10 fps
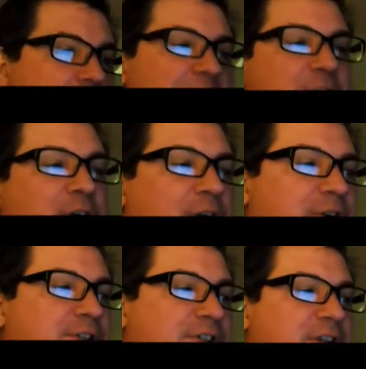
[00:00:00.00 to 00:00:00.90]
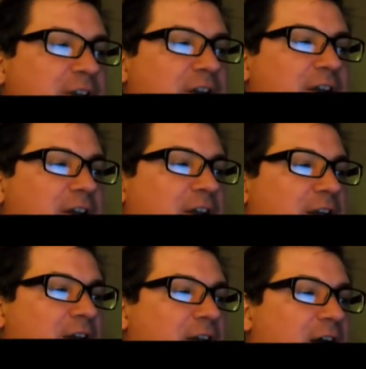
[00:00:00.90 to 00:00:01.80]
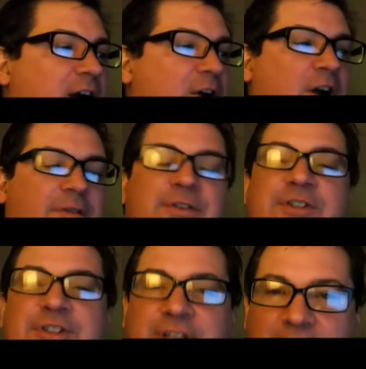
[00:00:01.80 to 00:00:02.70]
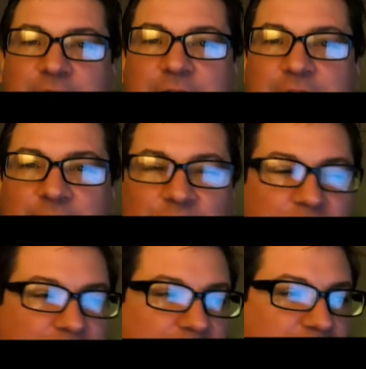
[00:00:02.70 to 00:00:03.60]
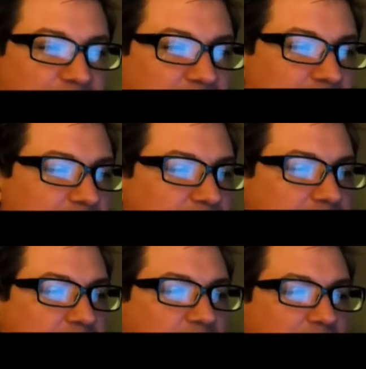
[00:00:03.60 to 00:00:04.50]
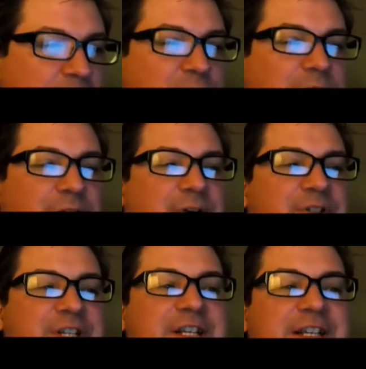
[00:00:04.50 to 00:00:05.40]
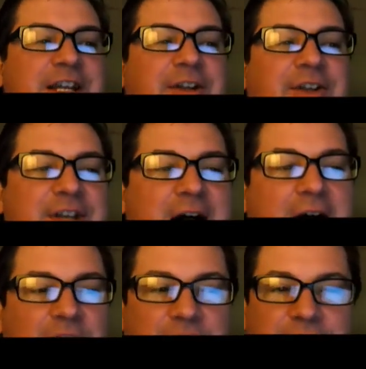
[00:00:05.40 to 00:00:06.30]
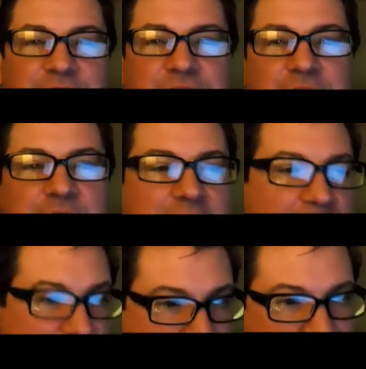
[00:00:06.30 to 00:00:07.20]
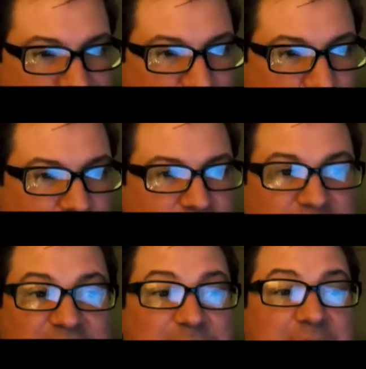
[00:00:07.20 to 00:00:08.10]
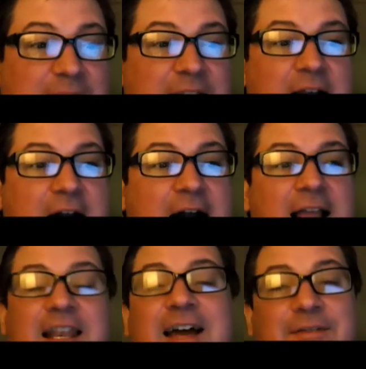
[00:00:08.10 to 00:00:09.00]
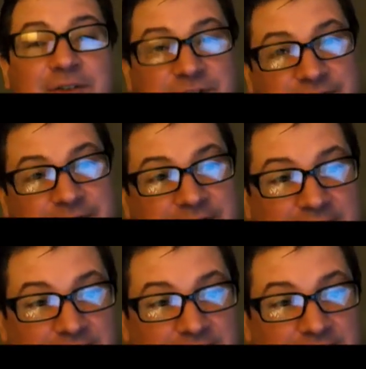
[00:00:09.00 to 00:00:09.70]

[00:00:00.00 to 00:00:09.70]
Non-nerds are often scared of nerds due to their detailed knowledge and therefore seemingly high levels of